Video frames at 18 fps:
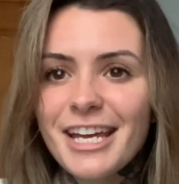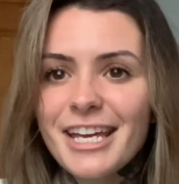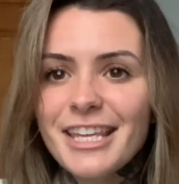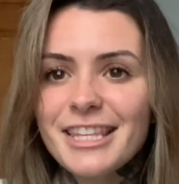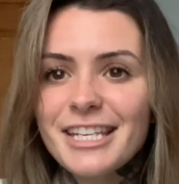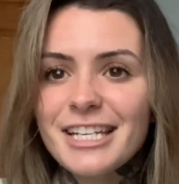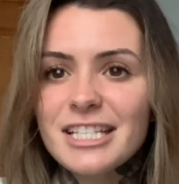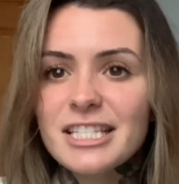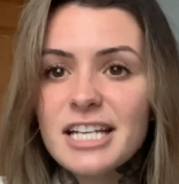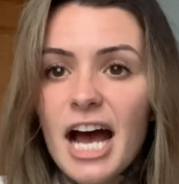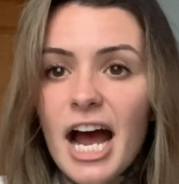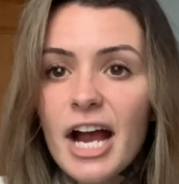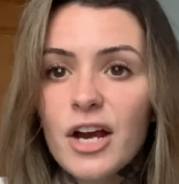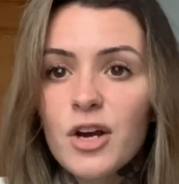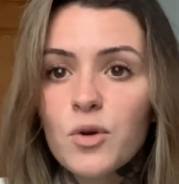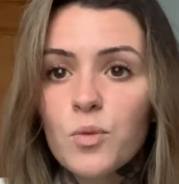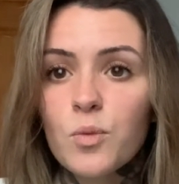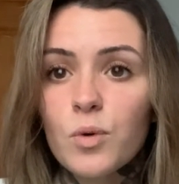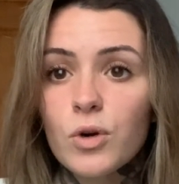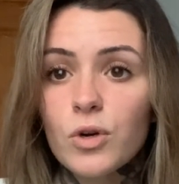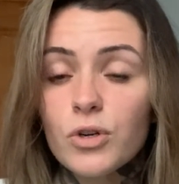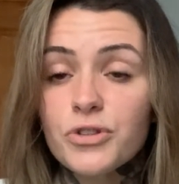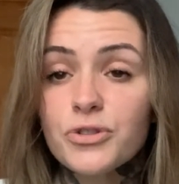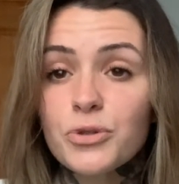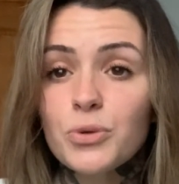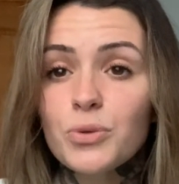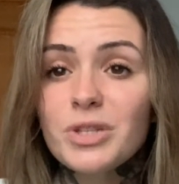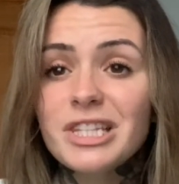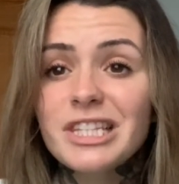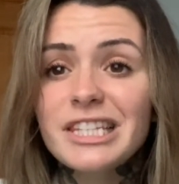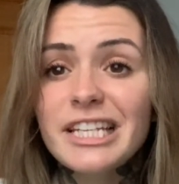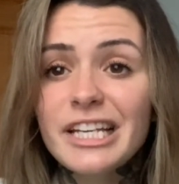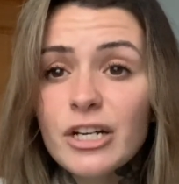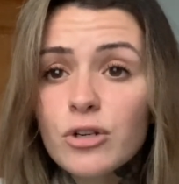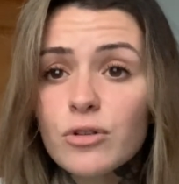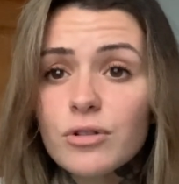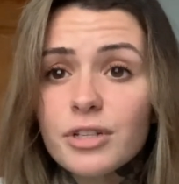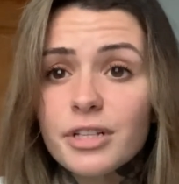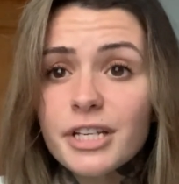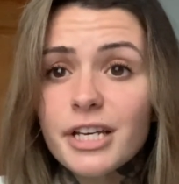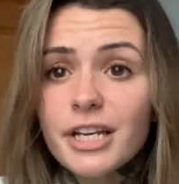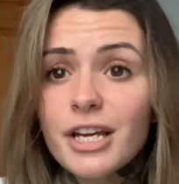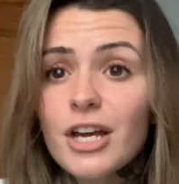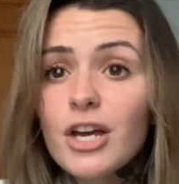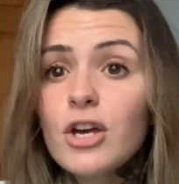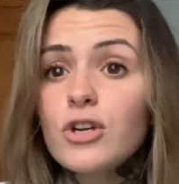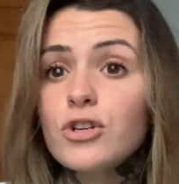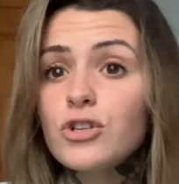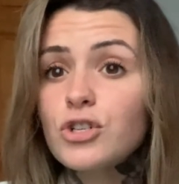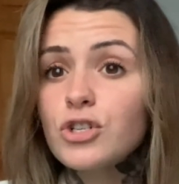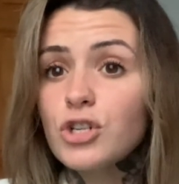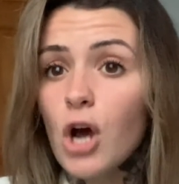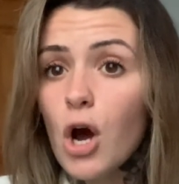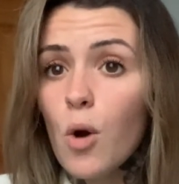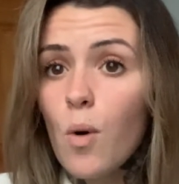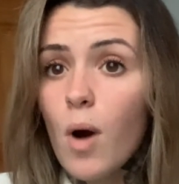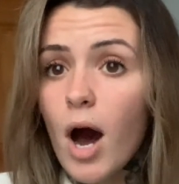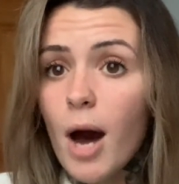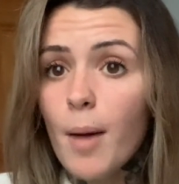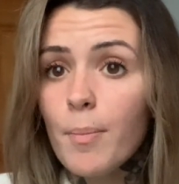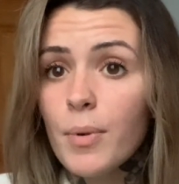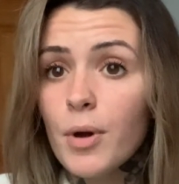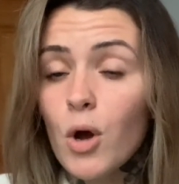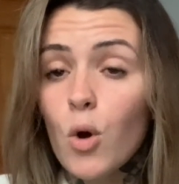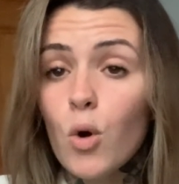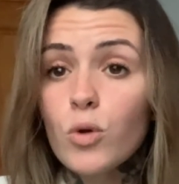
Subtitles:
in the entire world to literally show up